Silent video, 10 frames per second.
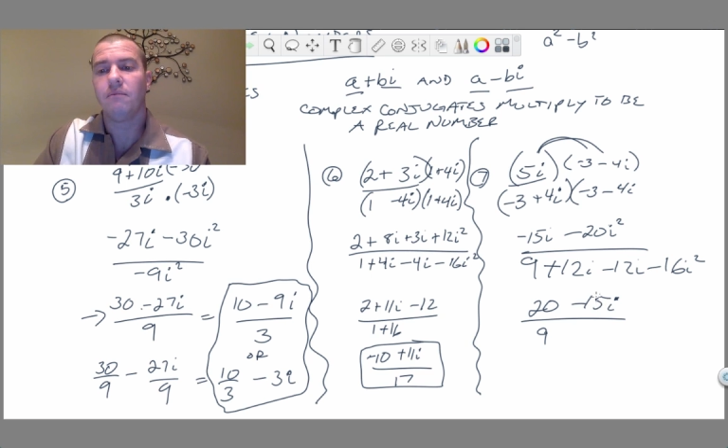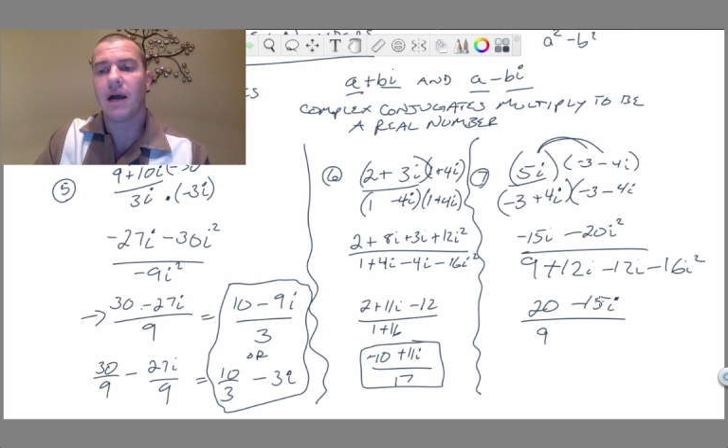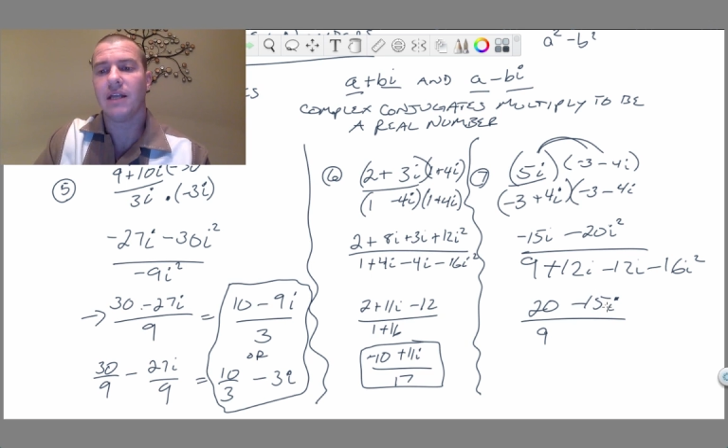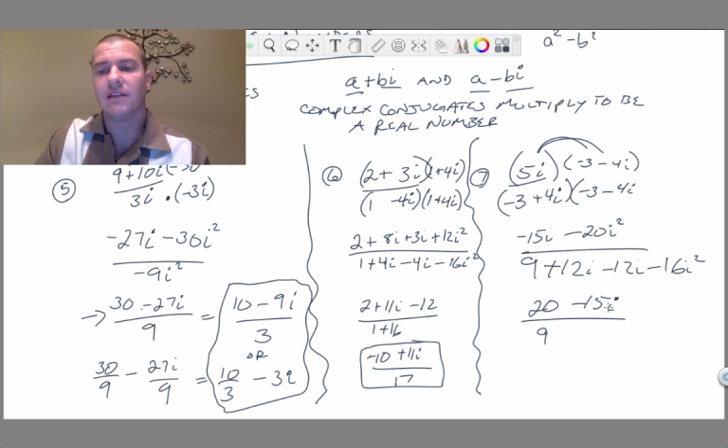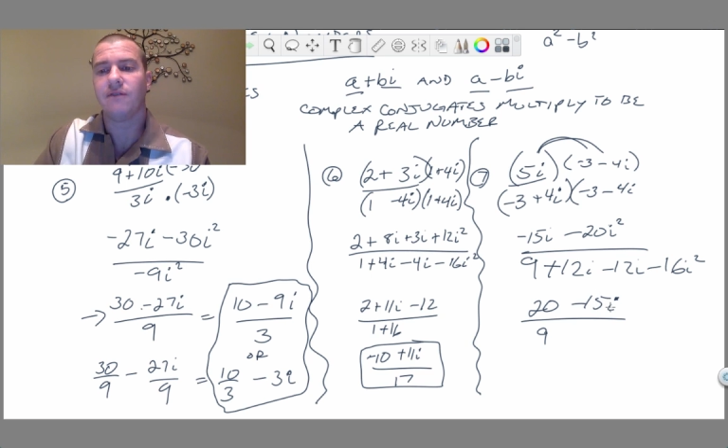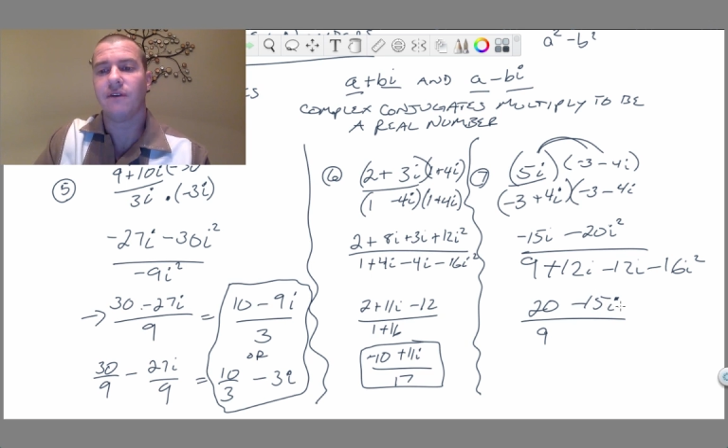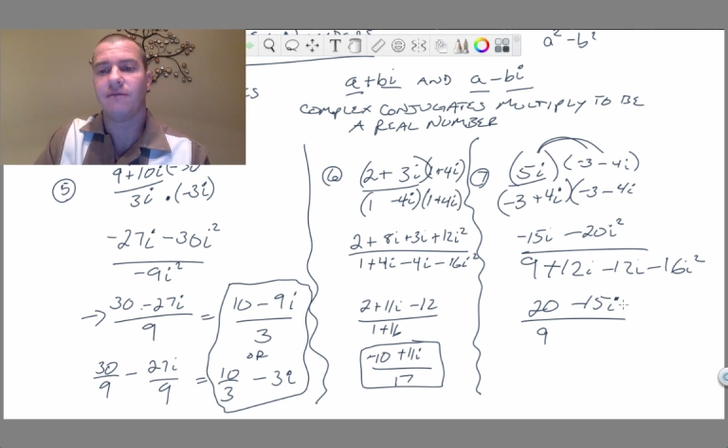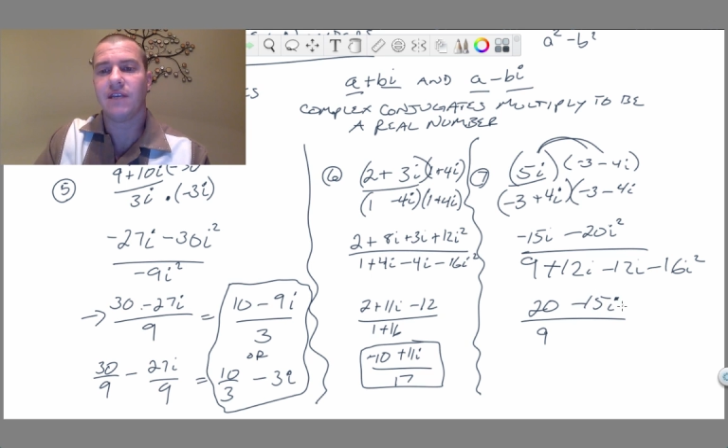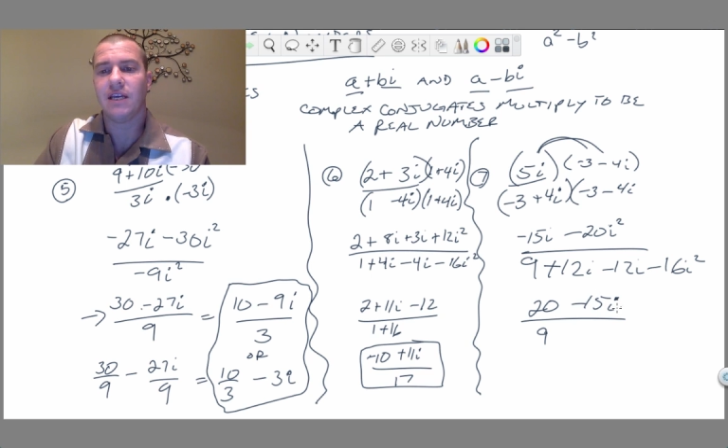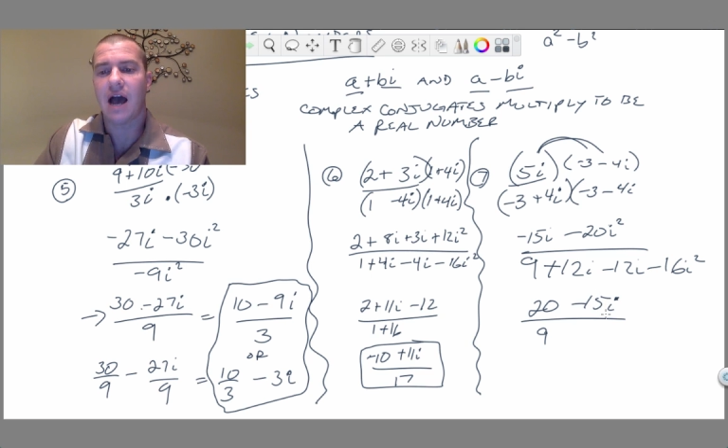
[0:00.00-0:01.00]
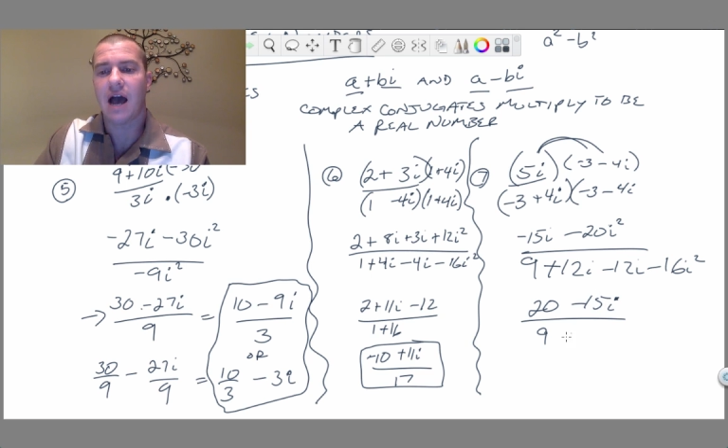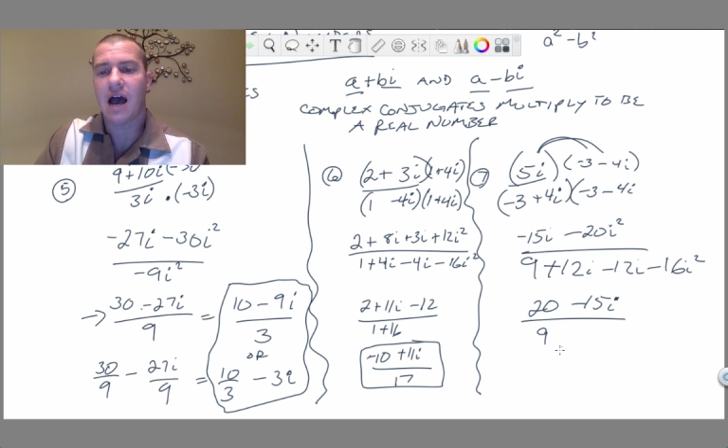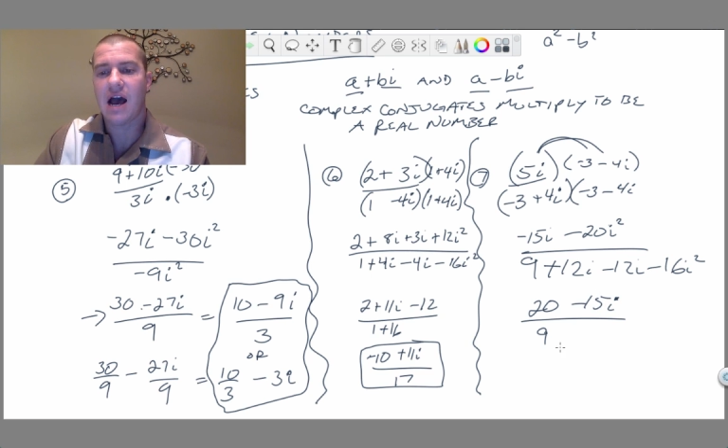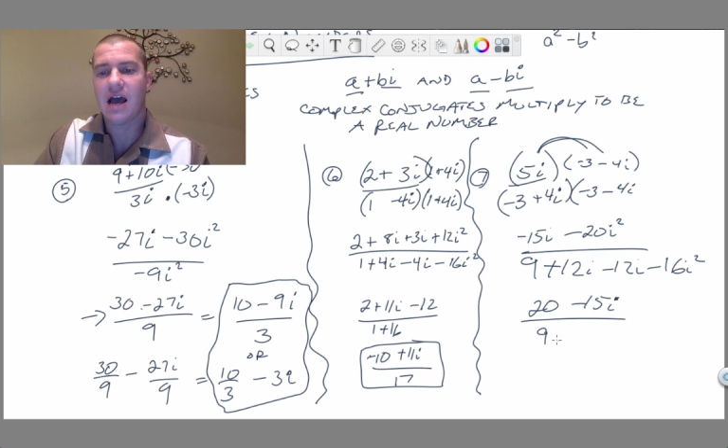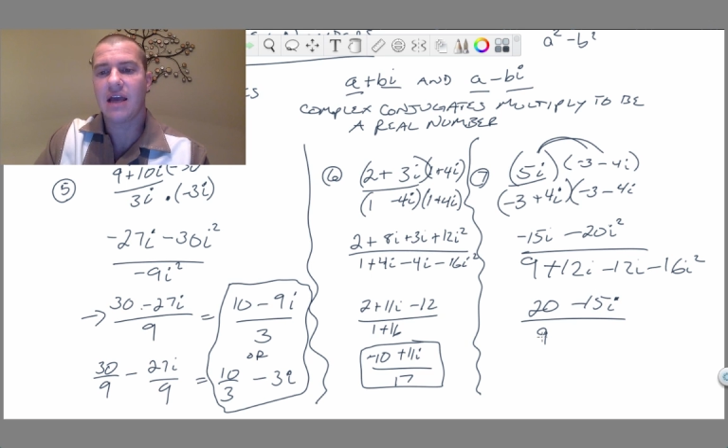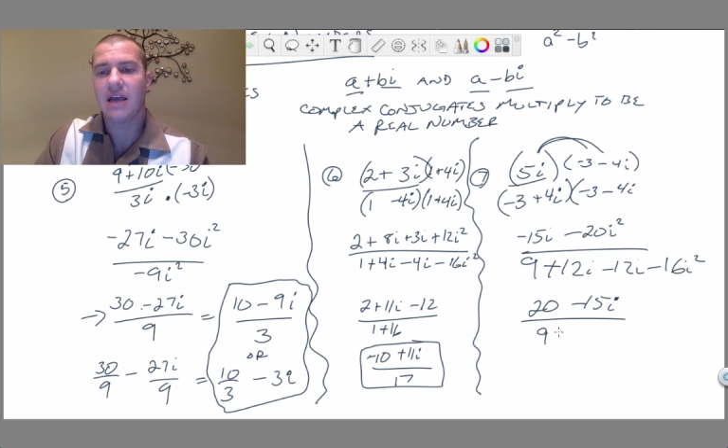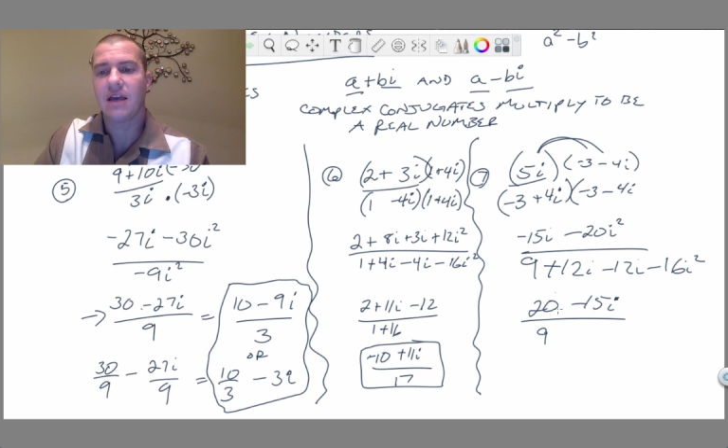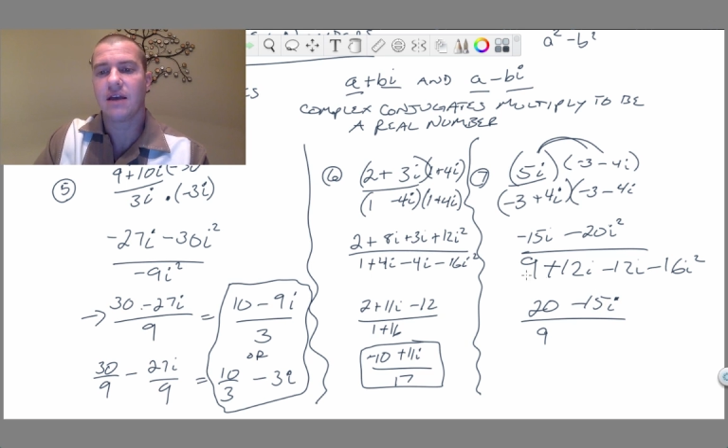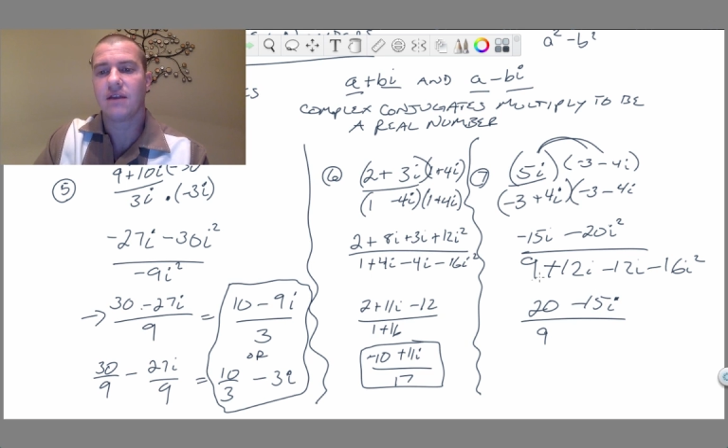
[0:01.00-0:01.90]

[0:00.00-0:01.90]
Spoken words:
minus 15i.